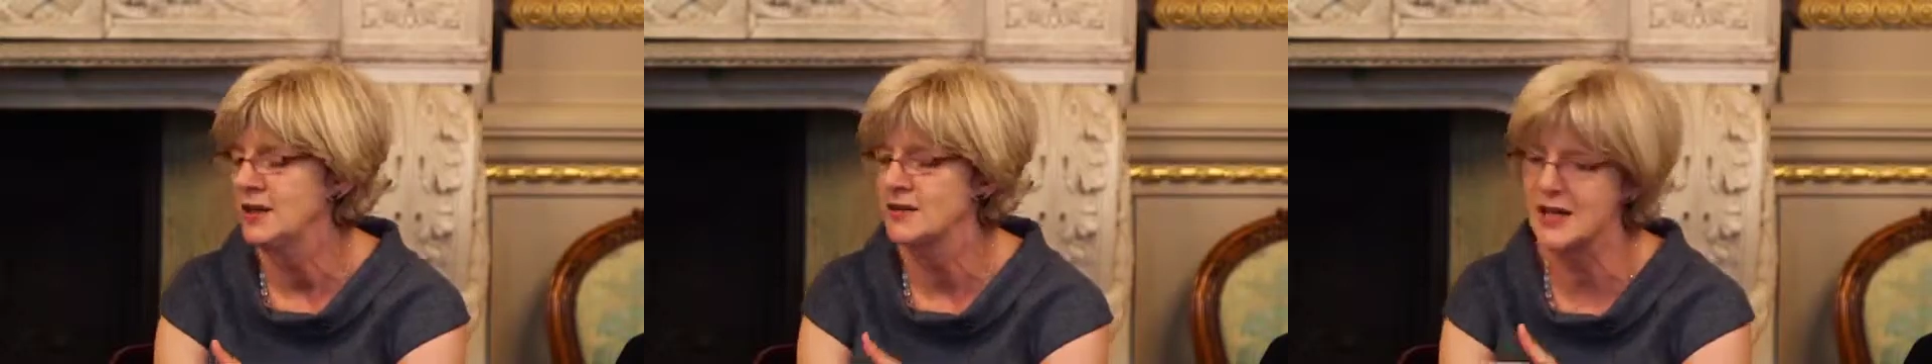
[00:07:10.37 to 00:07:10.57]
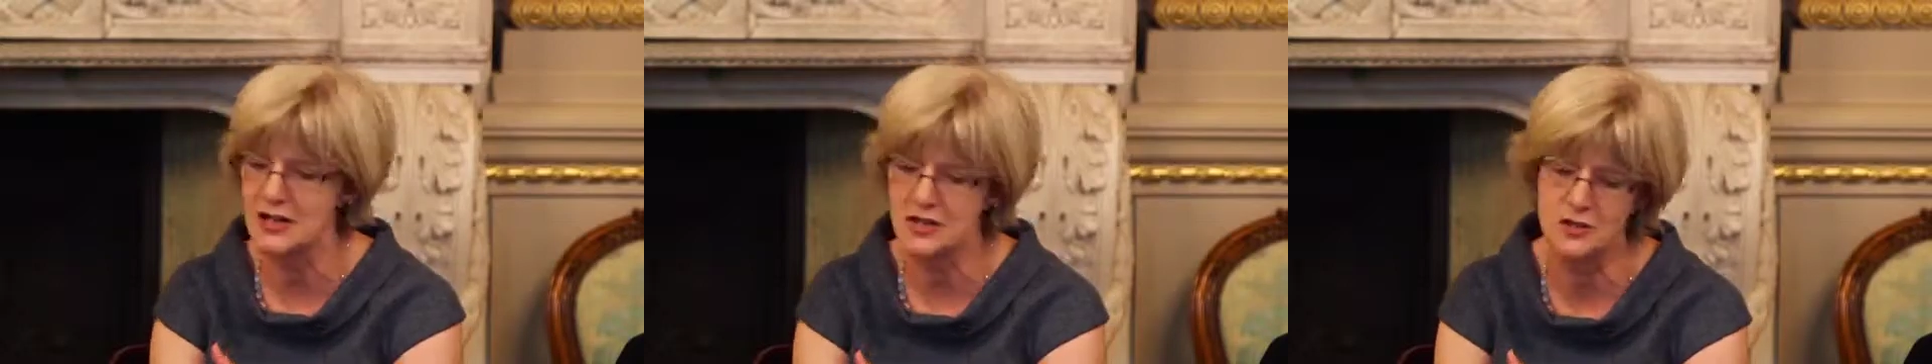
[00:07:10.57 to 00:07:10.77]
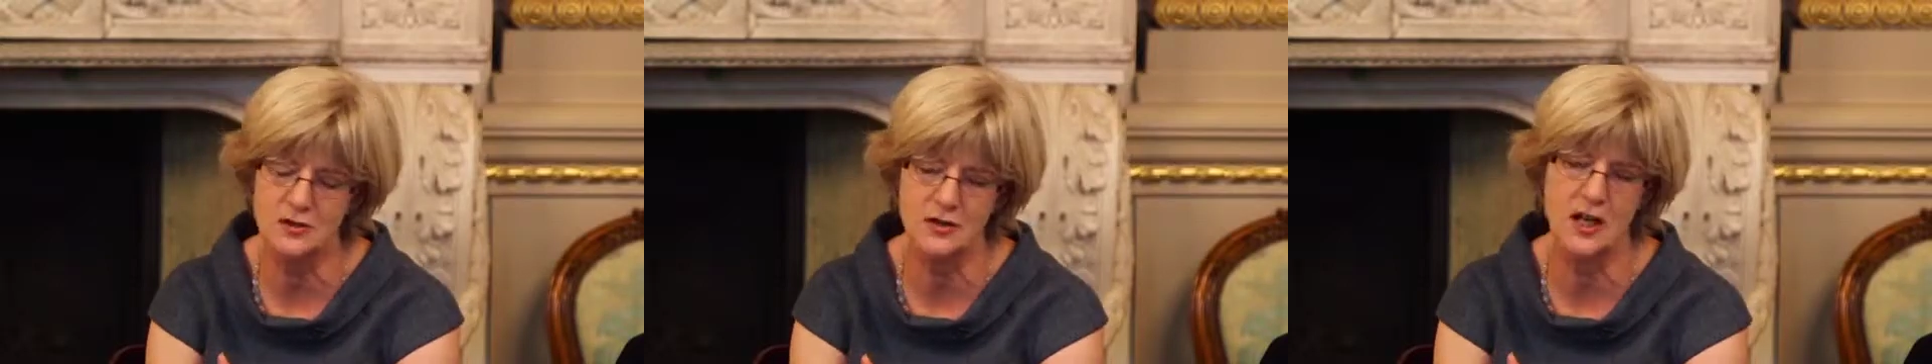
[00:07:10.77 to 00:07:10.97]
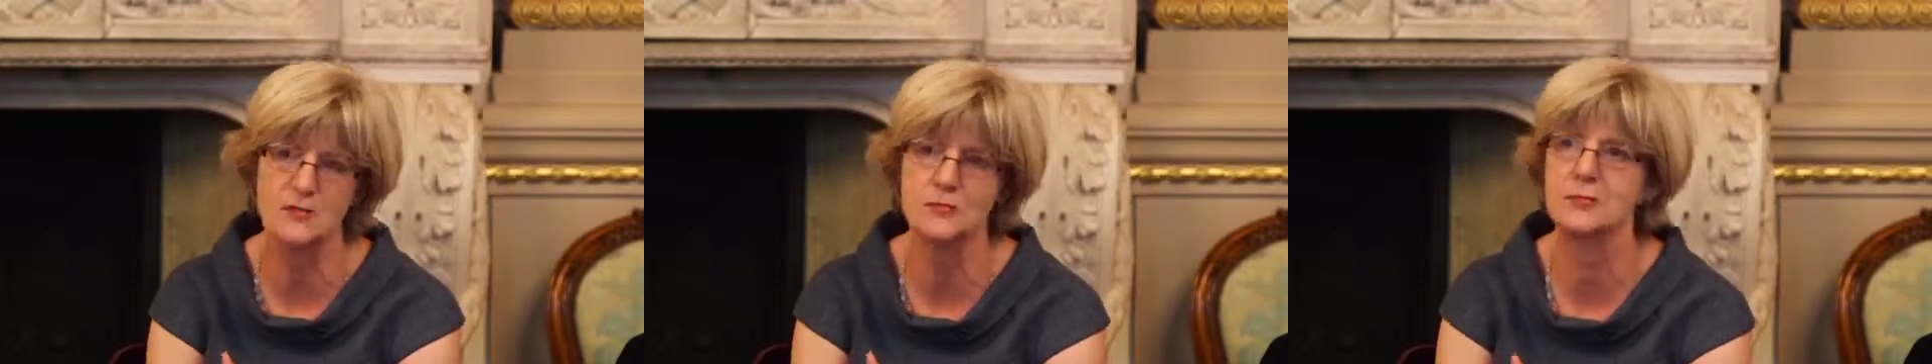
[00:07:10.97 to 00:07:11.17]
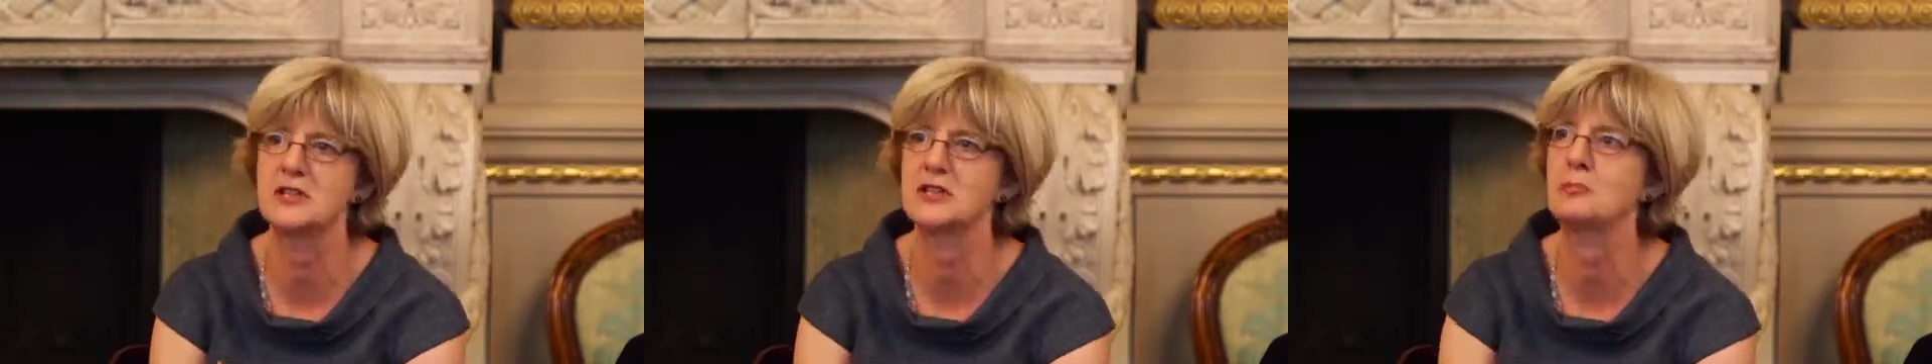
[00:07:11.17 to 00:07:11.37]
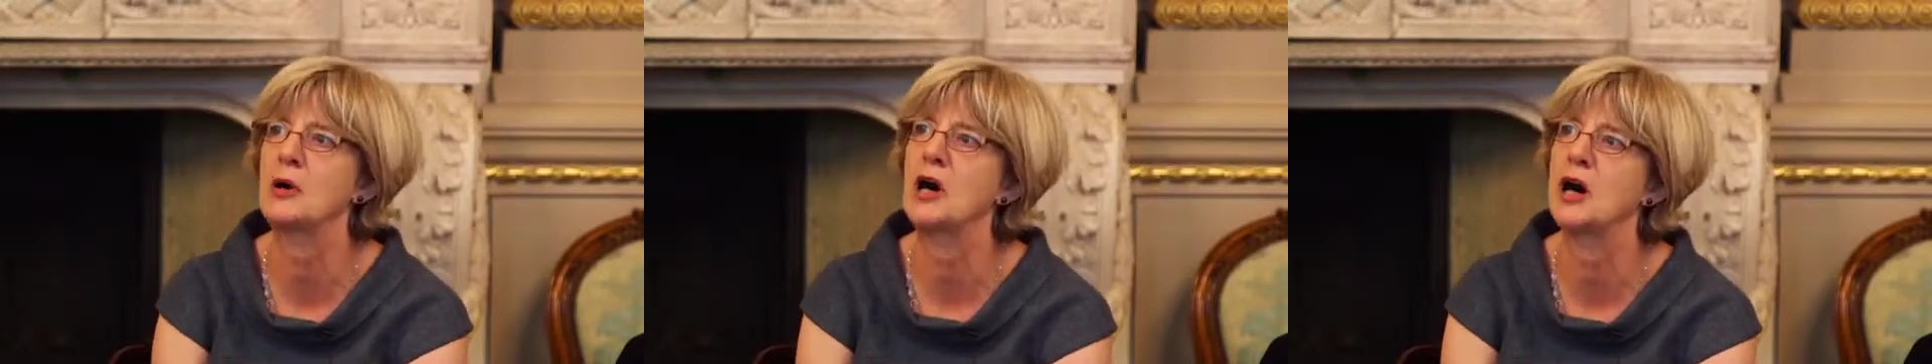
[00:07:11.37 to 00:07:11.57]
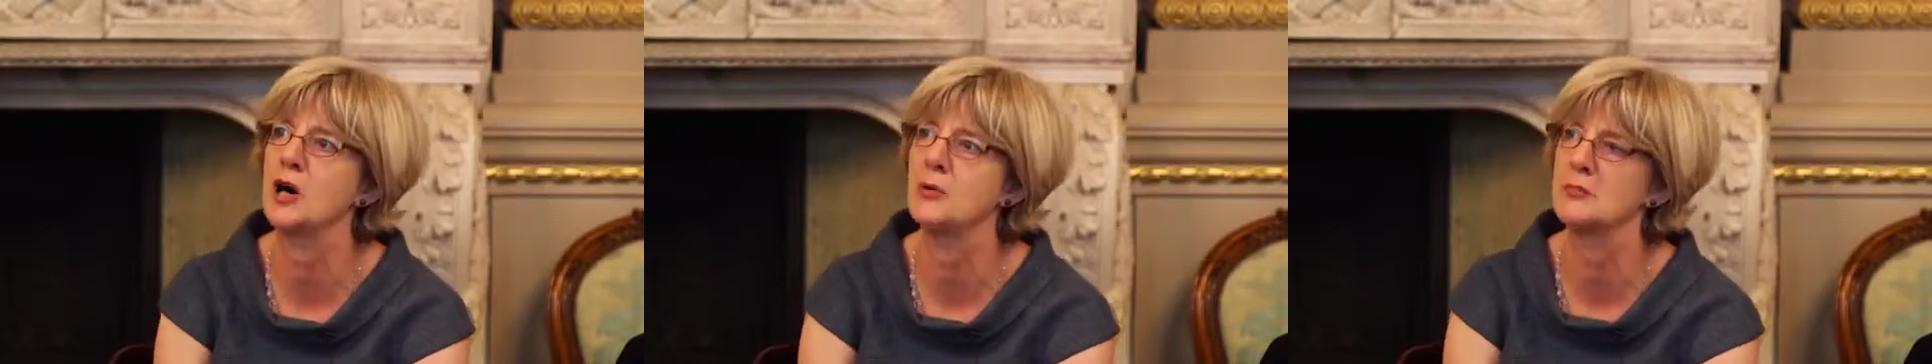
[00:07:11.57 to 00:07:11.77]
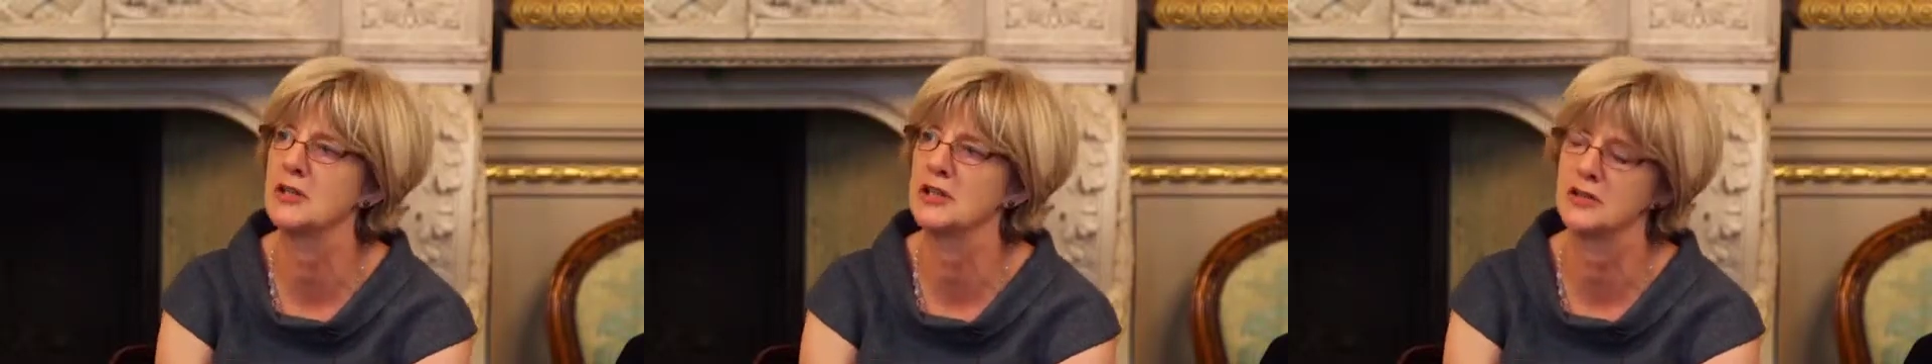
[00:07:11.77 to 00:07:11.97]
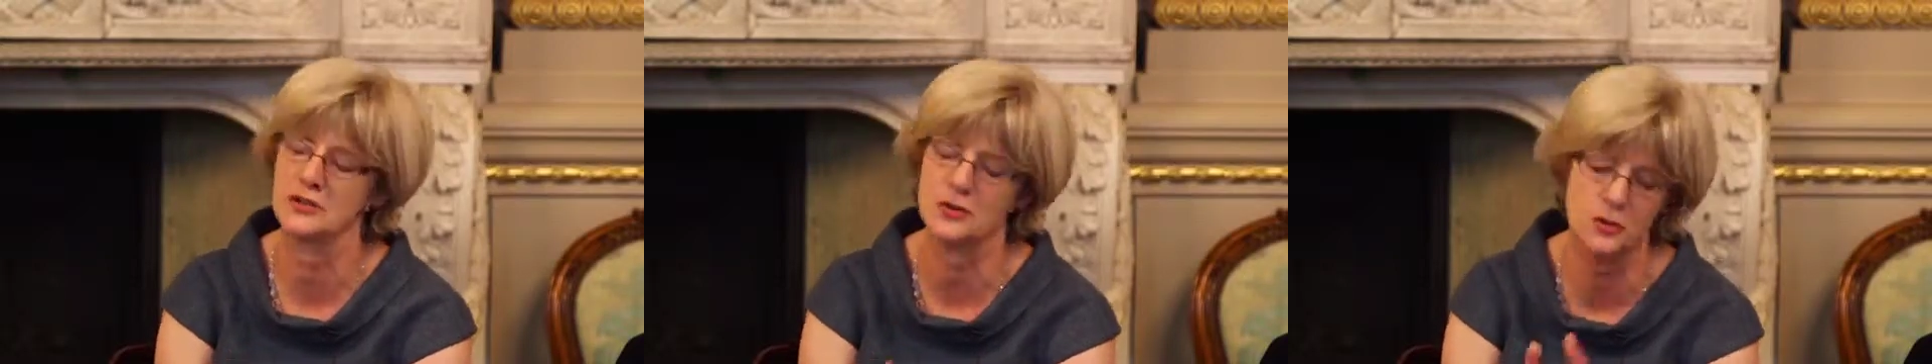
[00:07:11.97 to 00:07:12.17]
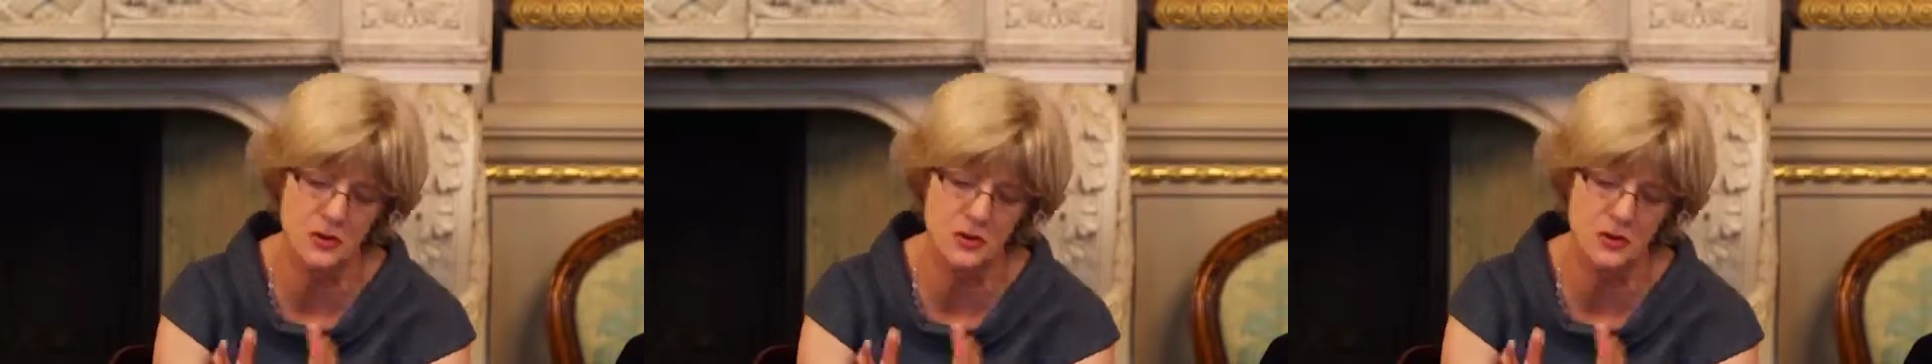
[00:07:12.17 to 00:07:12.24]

national government department